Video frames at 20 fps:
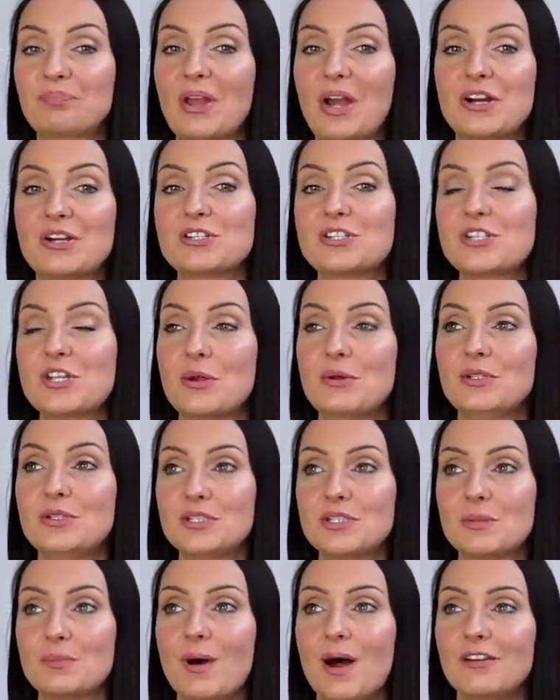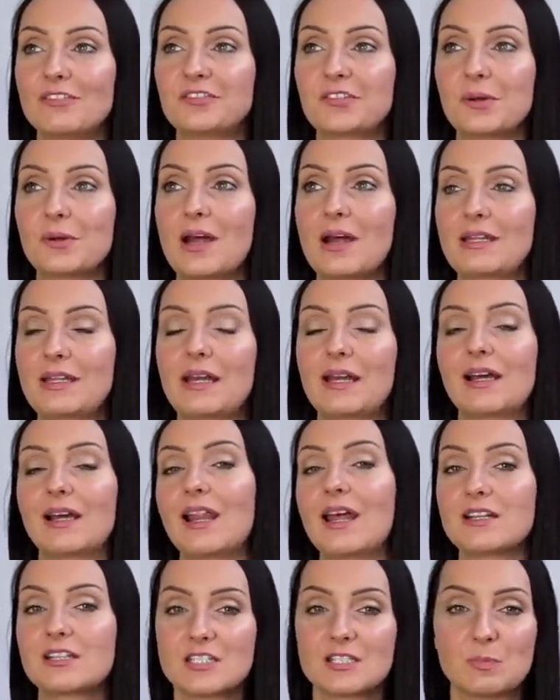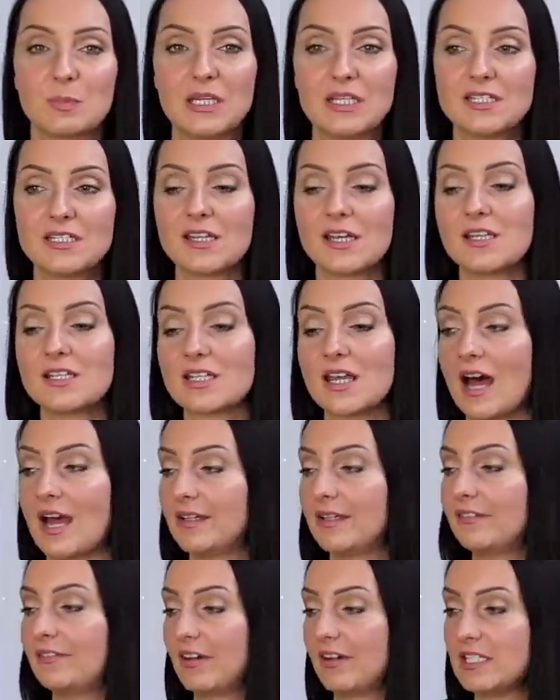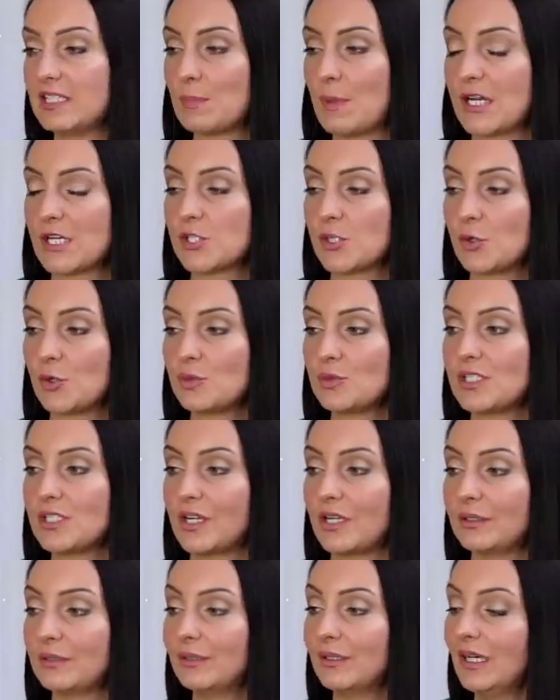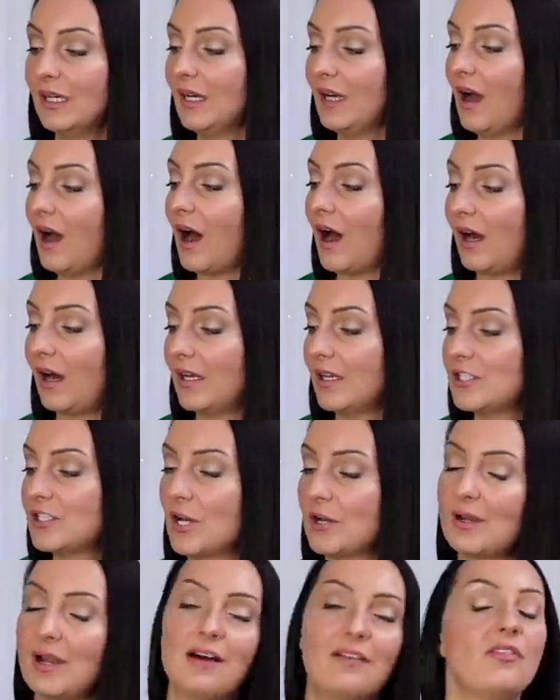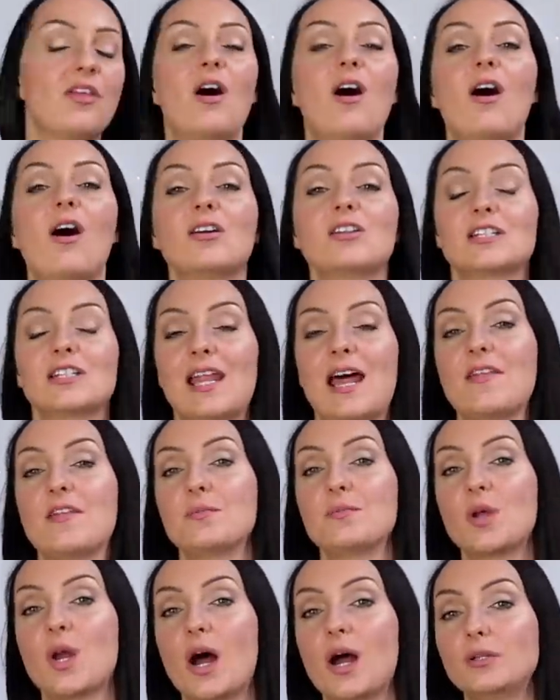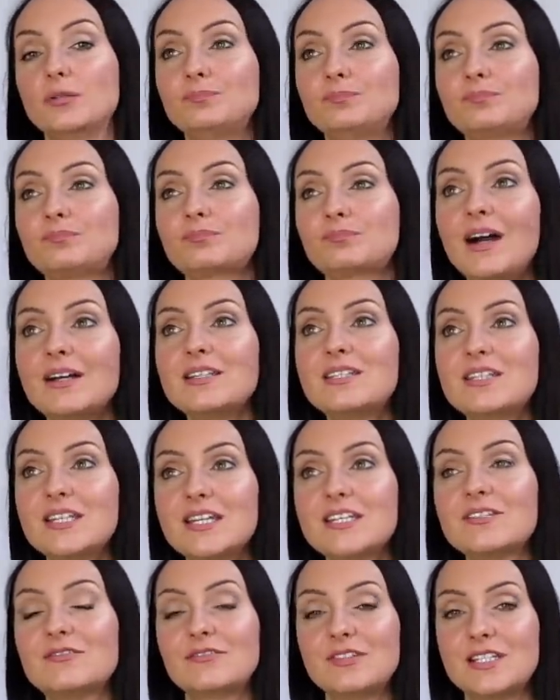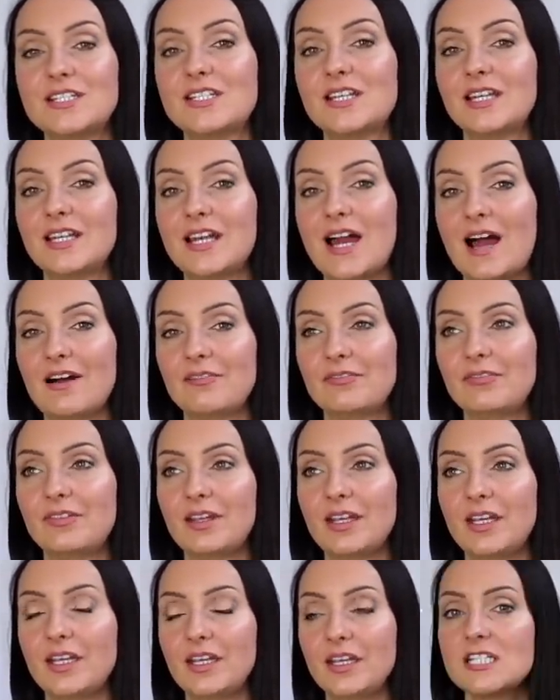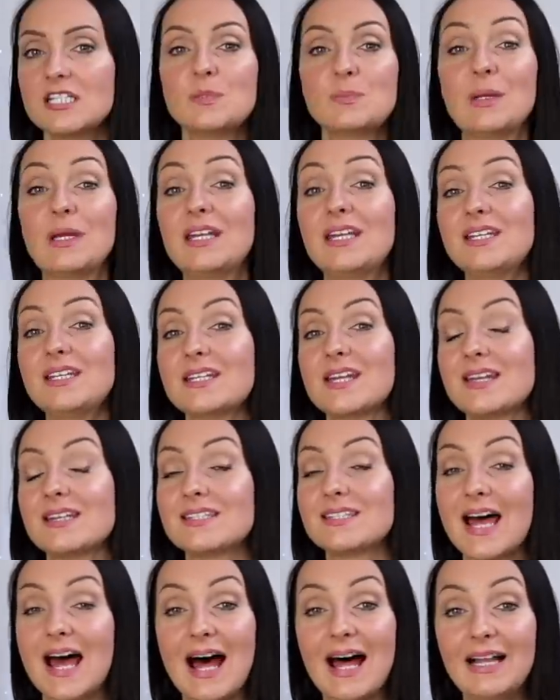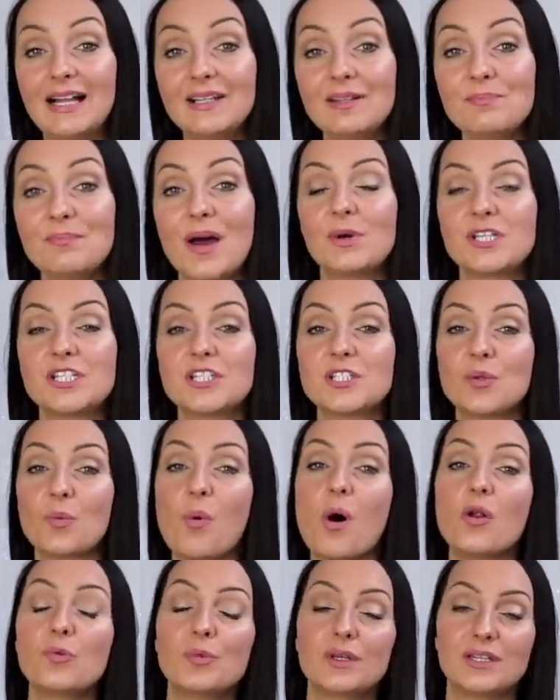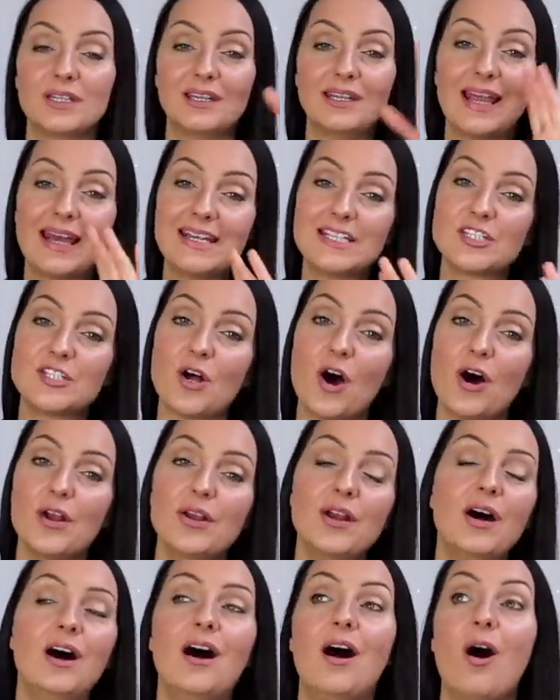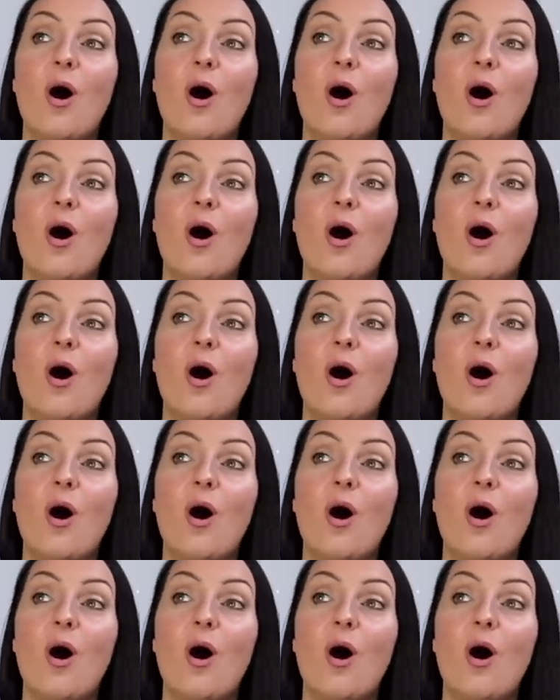I just don't use them, but I feel like they're collector's pieces and they're very special, so I don't have the heart to let them go. I did recently have the Speedy Dentelle, which is the one with the lace on.